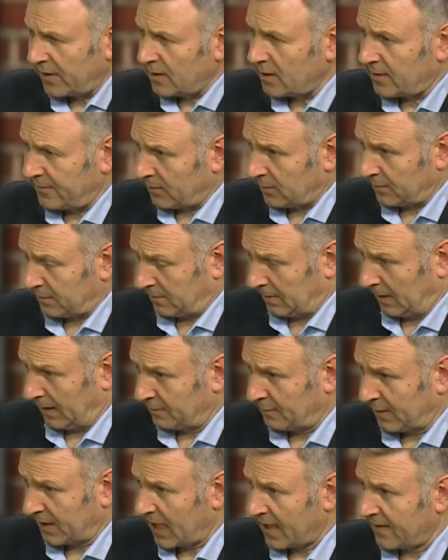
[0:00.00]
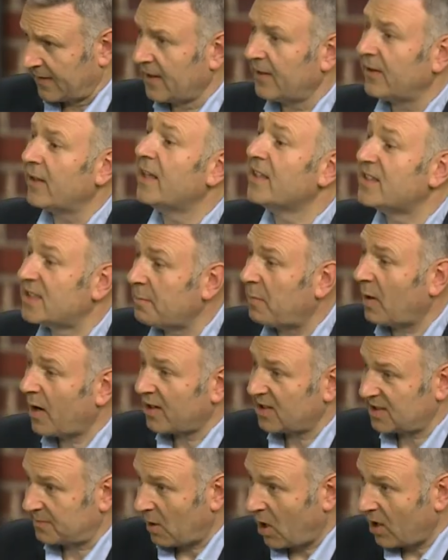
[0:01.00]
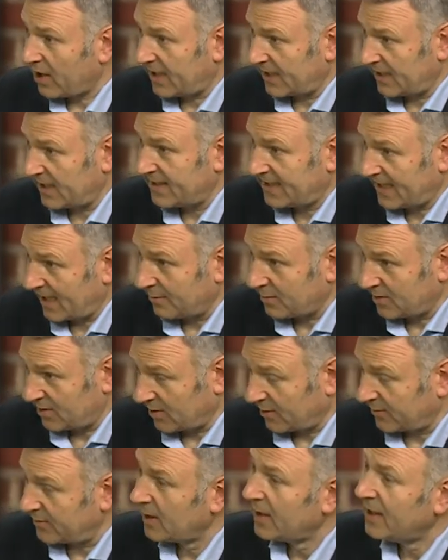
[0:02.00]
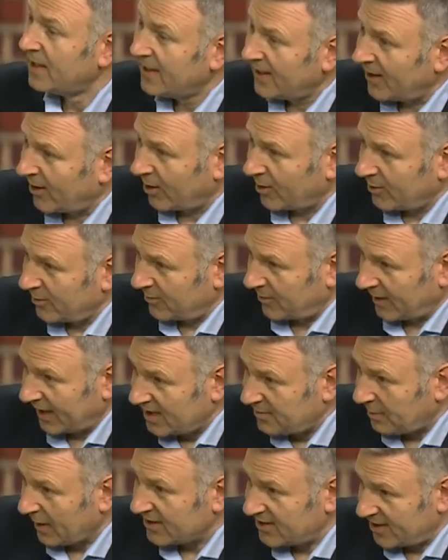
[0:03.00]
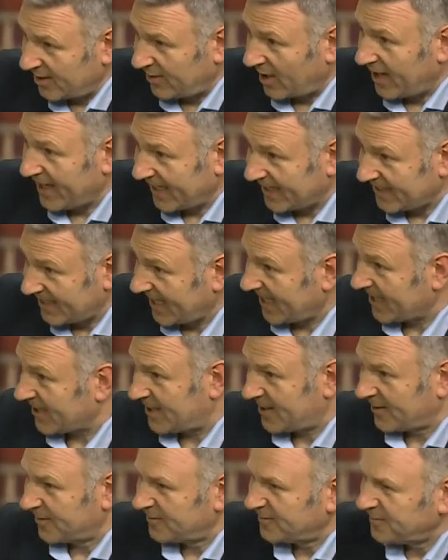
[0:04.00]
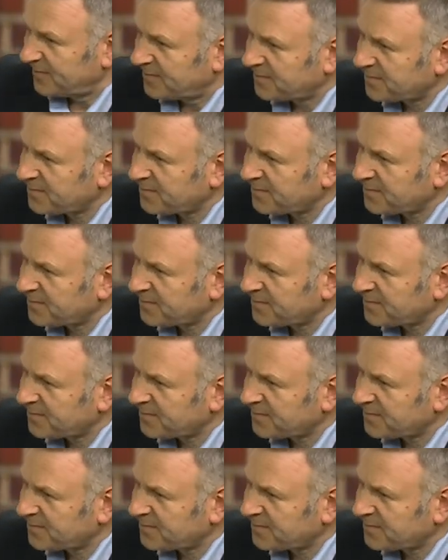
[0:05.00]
the interview uh, began that it's a buyer's market in terms of, of expensive of high end kit. Oh,